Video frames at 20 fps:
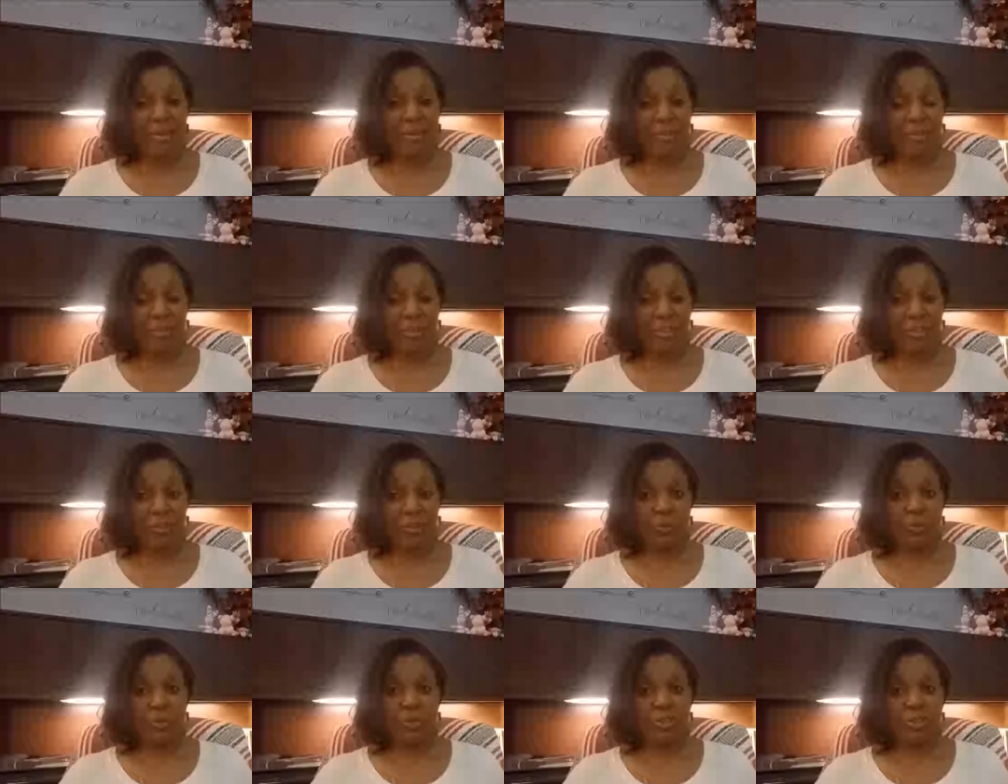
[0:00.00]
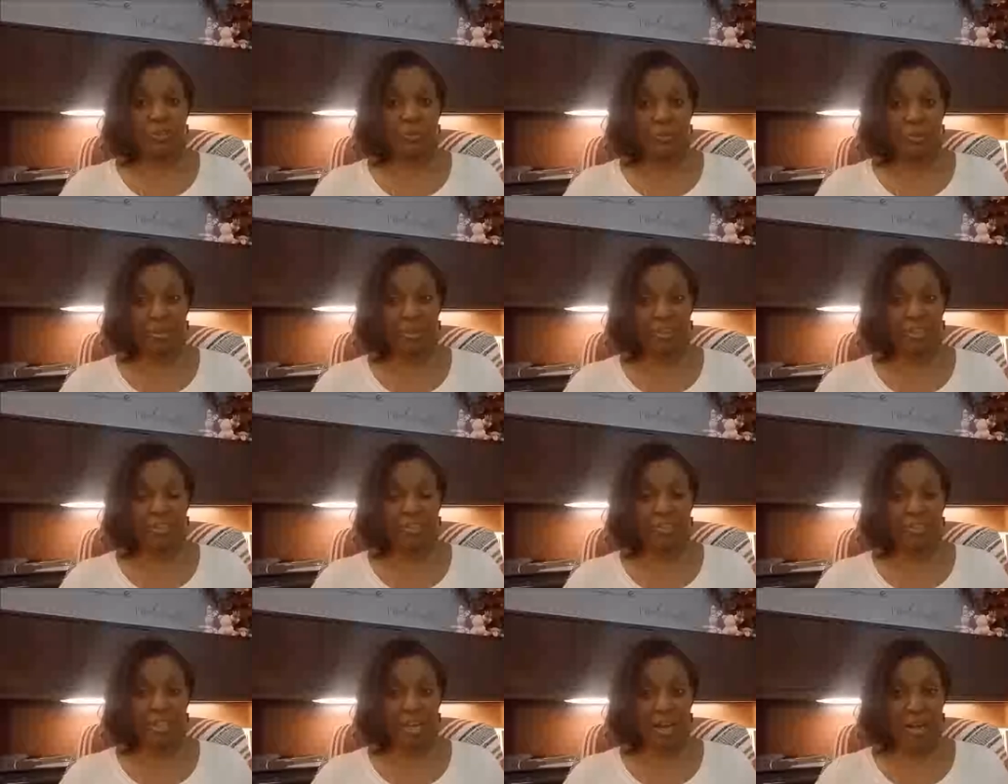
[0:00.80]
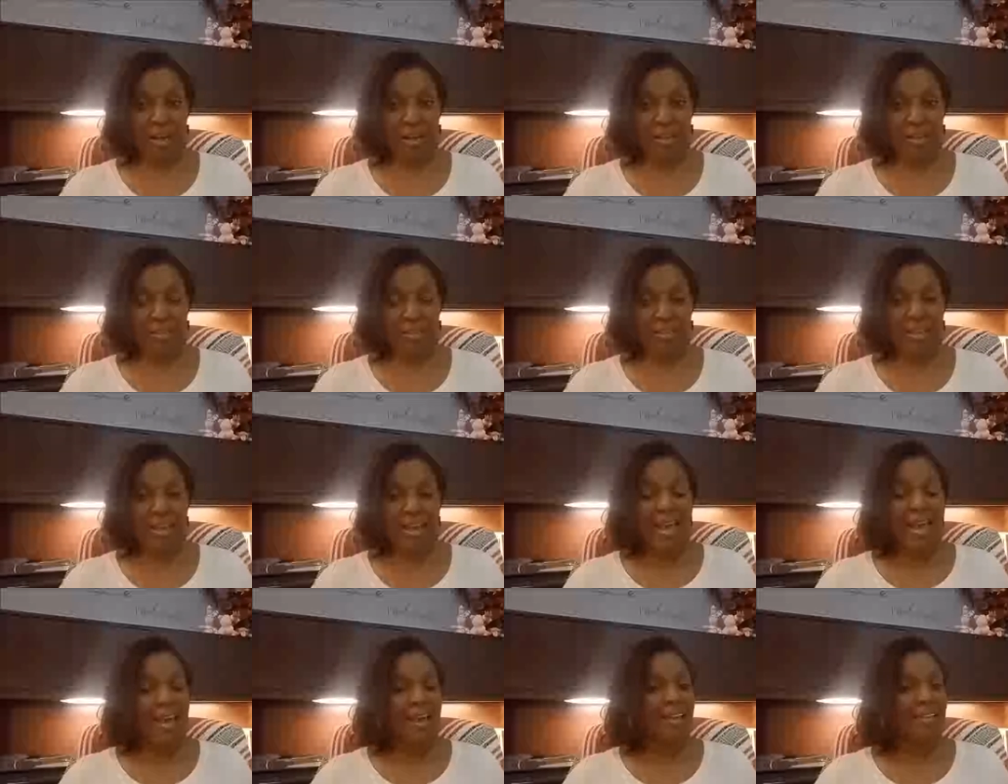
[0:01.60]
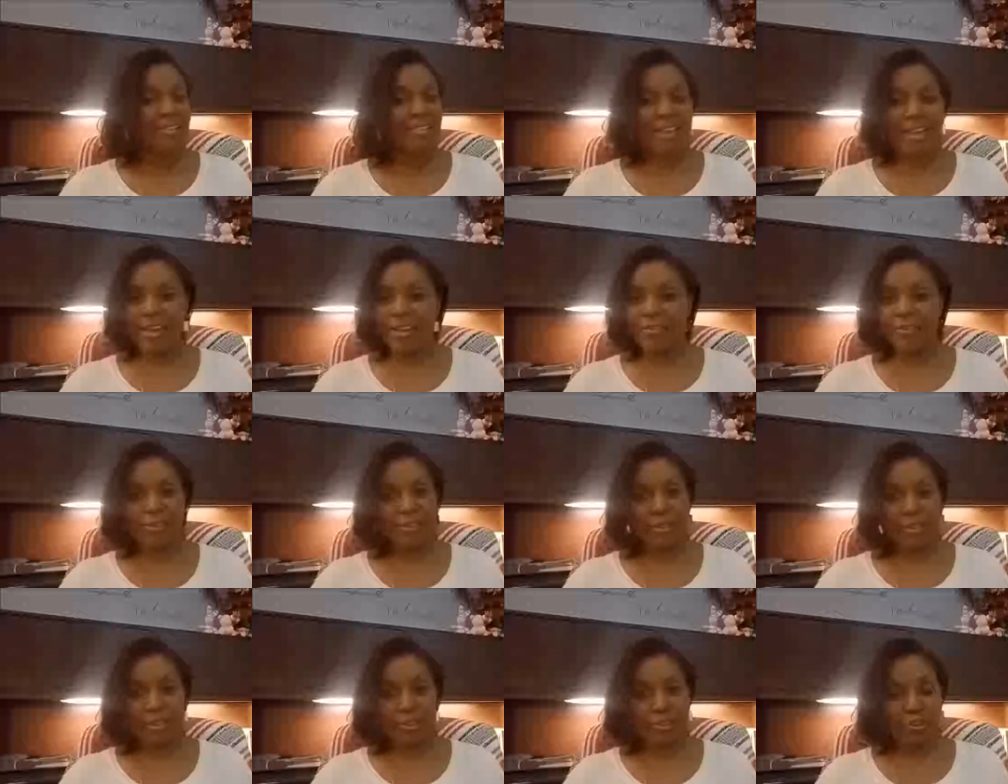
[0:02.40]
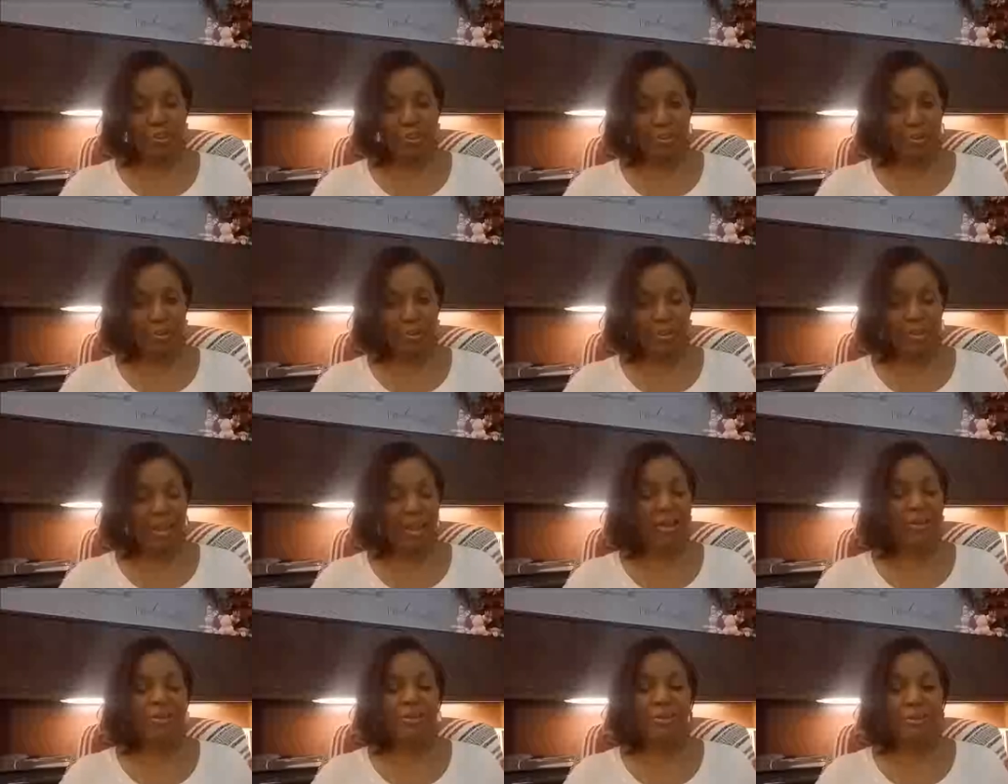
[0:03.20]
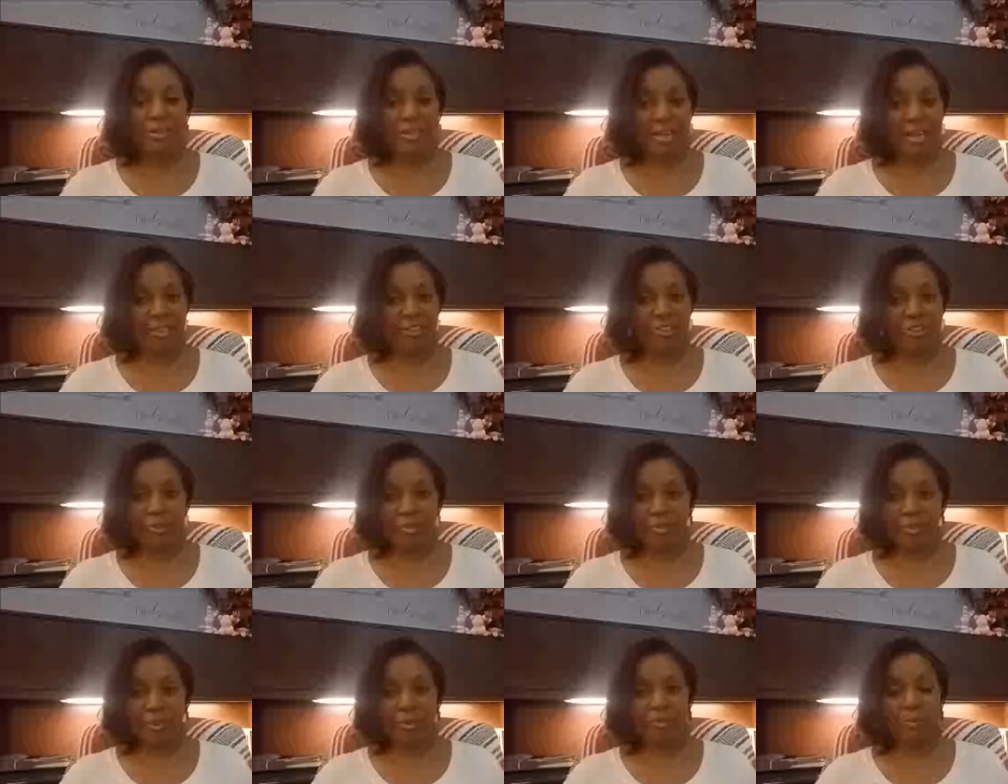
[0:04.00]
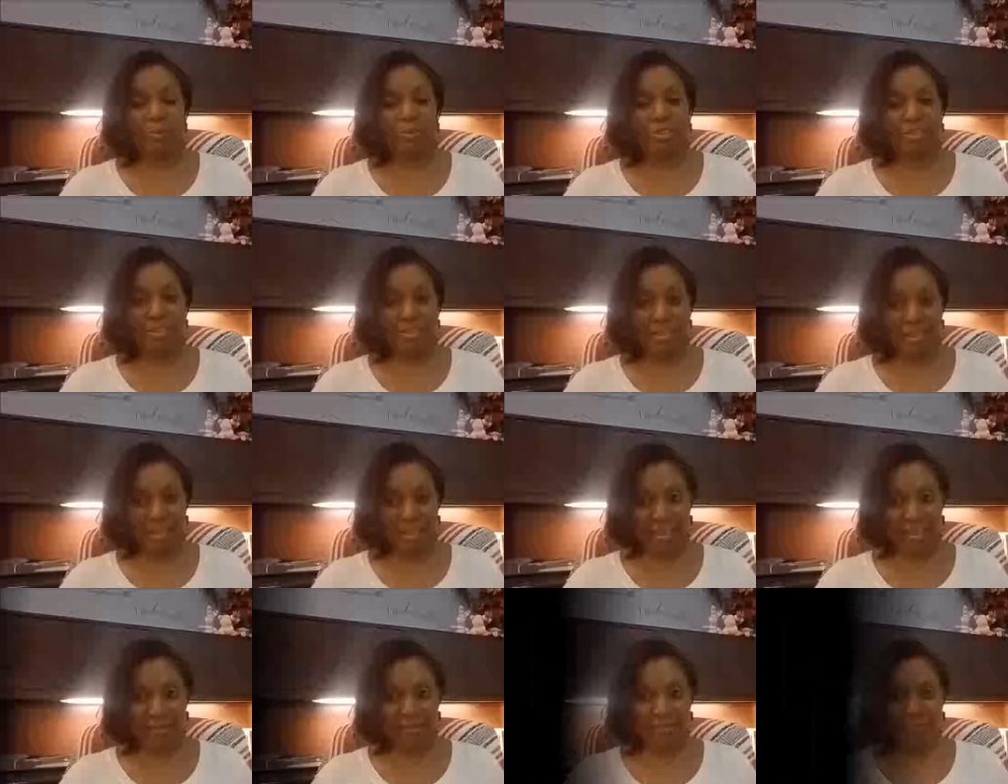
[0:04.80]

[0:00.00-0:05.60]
when you were really young has everything to do with how you attach to people today.